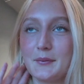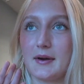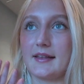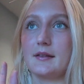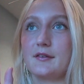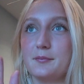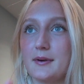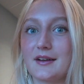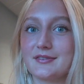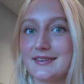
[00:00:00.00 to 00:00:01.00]
We had a little
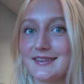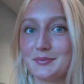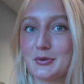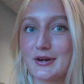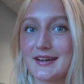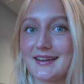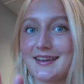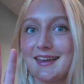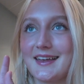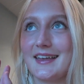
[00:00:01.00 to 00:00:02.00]
breakfast this
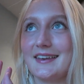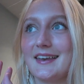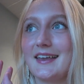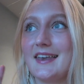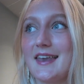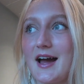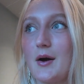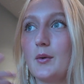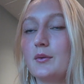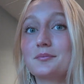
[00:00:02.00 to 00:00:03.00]
morning, and
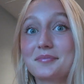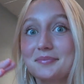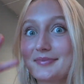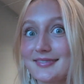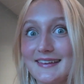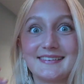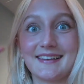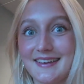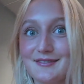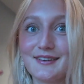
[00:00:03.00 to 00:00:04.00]
now it's
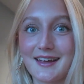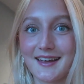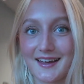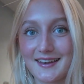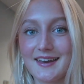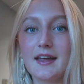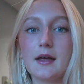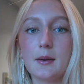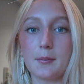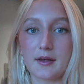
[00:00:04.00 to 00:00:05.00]
like evening again
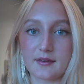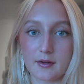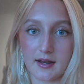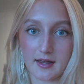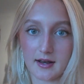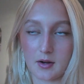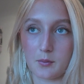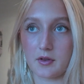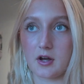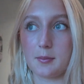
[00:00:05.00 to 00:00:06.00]
because I'm gonna head out
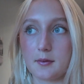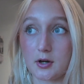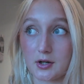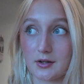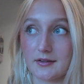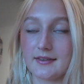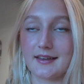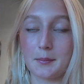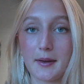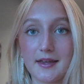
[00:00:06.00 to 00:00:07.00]
with a couple of girls,
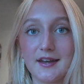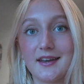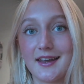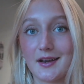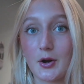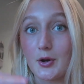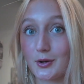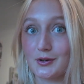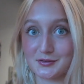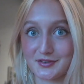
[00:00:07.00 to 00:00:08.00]
like Peyton and her
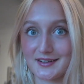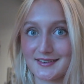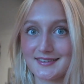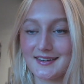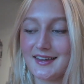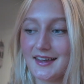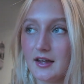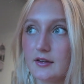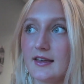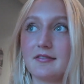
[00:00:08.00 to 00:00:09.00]
girlfriends,
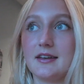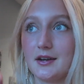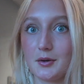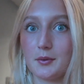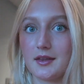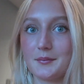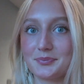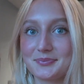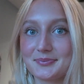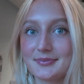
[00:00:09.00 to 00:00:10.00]
to have a dinner with
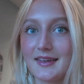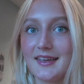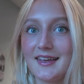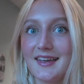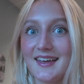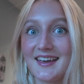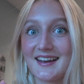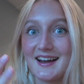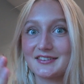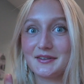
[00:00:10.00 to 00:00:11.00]
them.
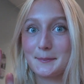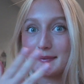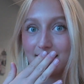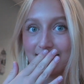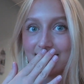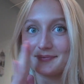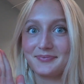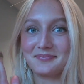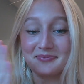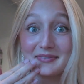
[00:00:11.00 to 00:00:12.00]
And I actually missed
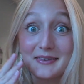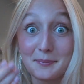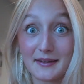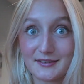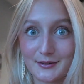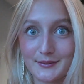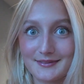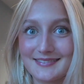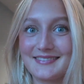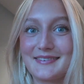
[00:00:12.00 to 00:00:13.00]
the pictures
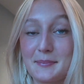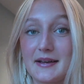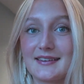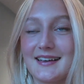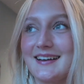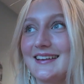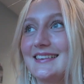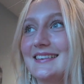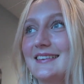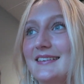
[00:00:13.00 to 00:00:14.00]
because I